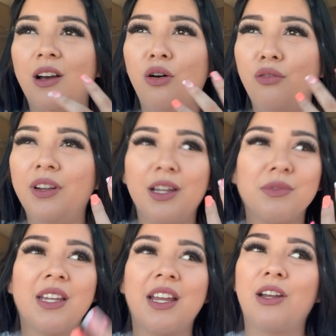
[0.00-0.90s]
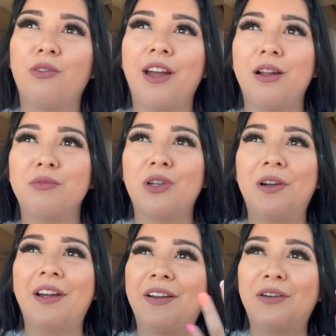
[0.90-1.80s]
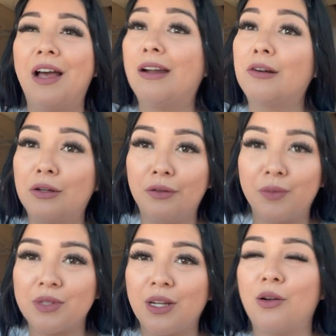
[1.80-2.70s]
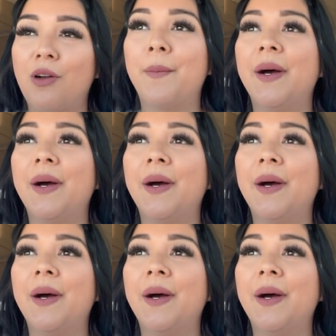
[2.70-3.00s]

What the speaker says: Hopefully I'm saying it right. I'm sorry. I don't know if I'm saying it wrong,